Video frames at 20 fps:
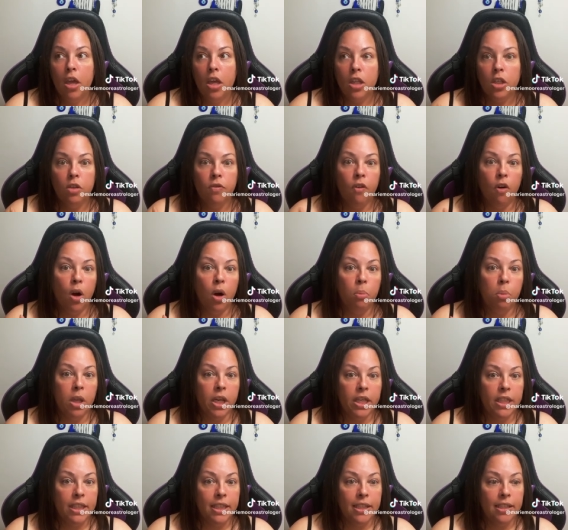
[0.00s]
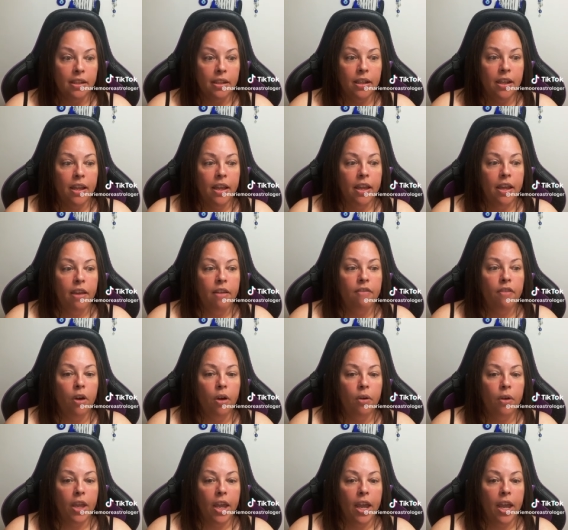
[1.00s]
for a place to live,
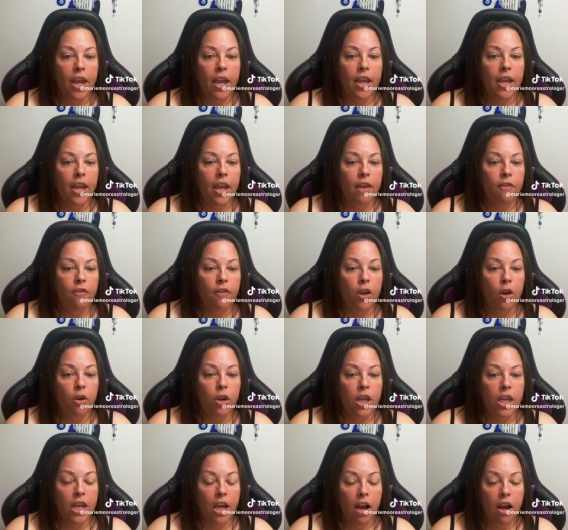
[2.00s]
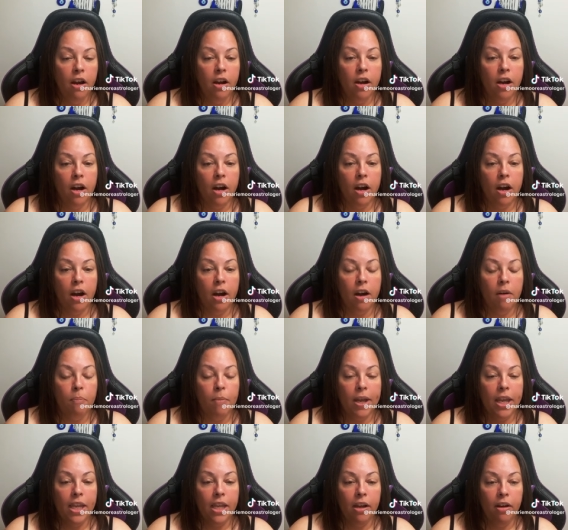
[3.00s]
okay? If you're younger,
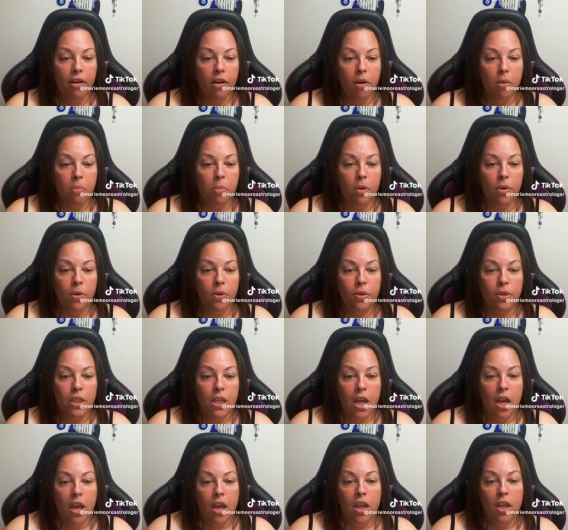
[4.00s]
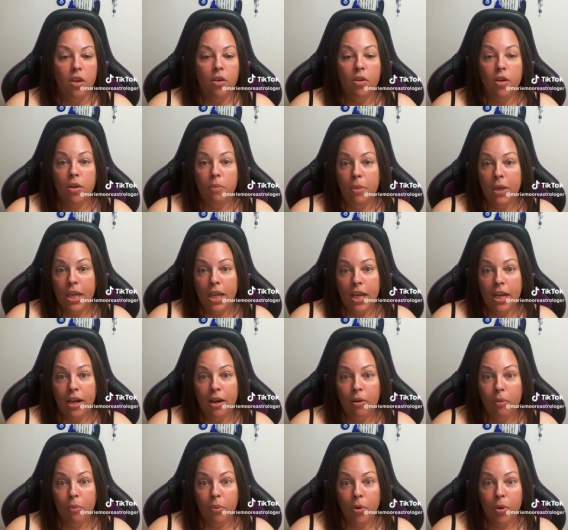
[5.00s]
my younger bulls, you could be getting
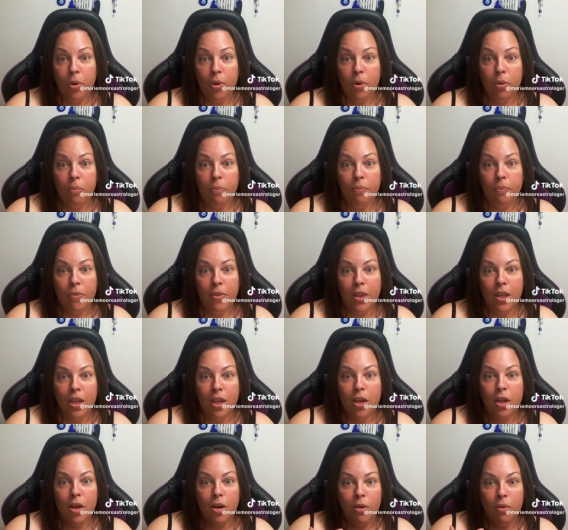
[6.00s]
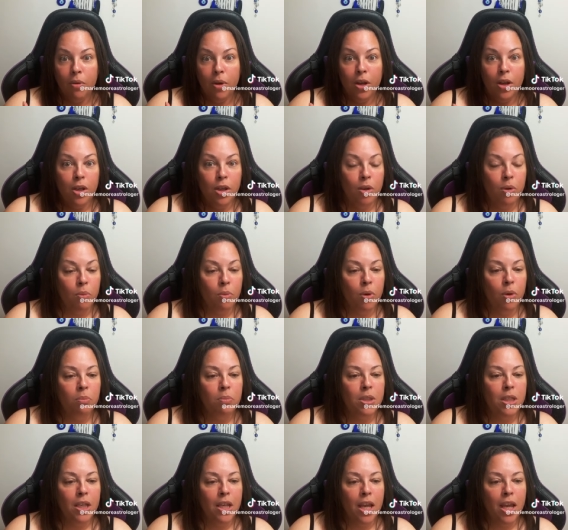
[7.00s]
a room, you know, a new room
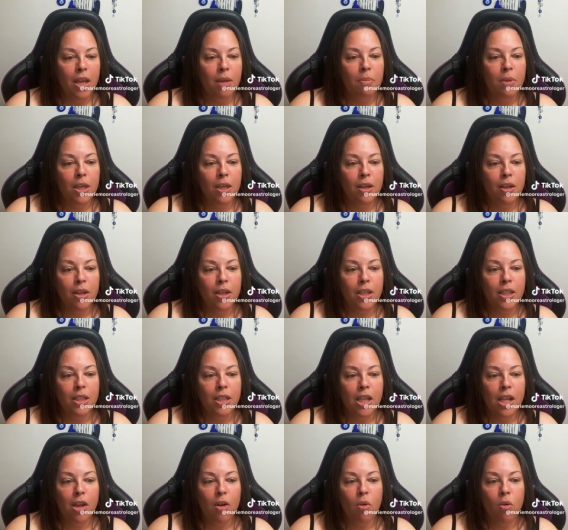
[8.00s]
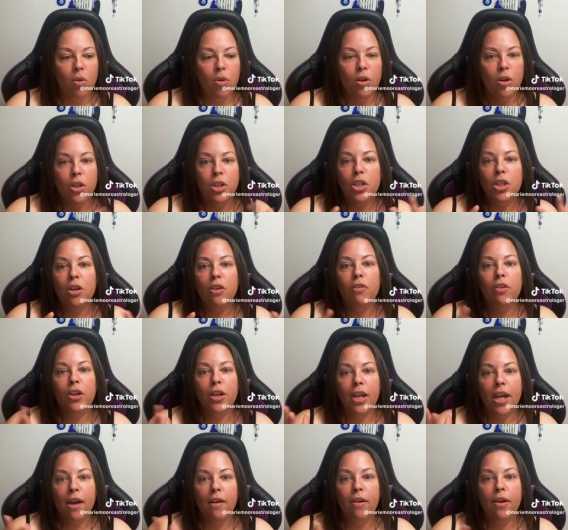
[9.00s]
today because the older children
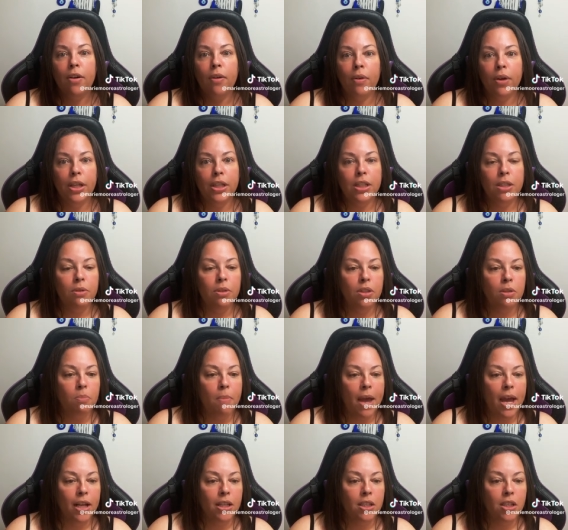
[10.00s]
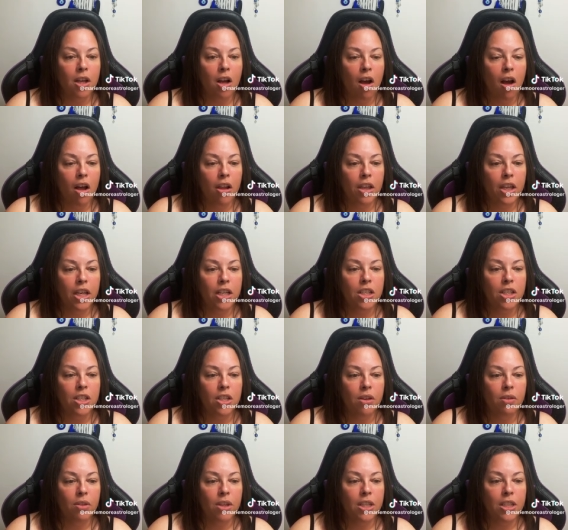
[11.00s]
now are going to back to college.
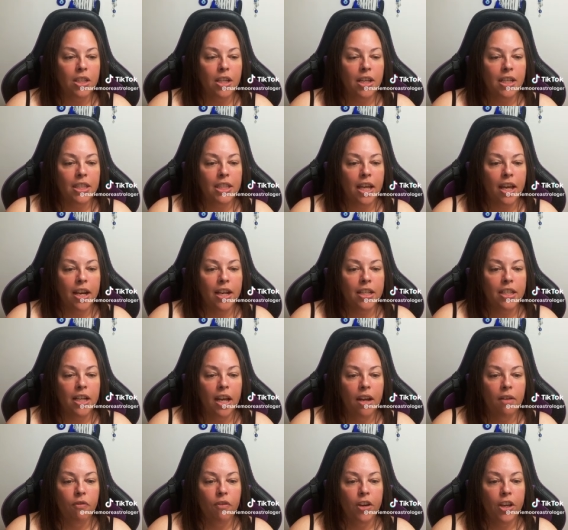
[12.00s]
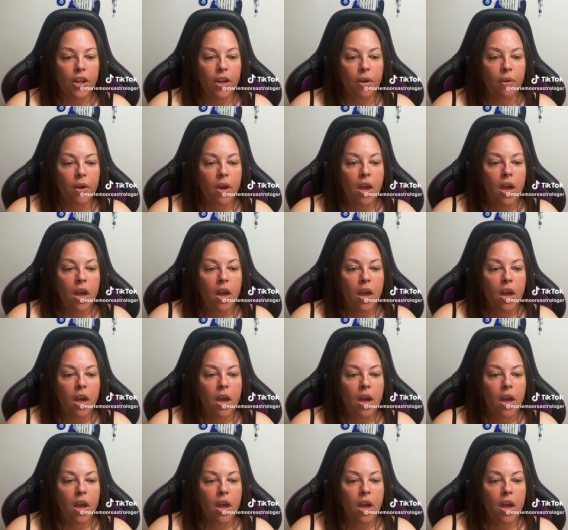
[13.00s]
So this is an exciting time for you.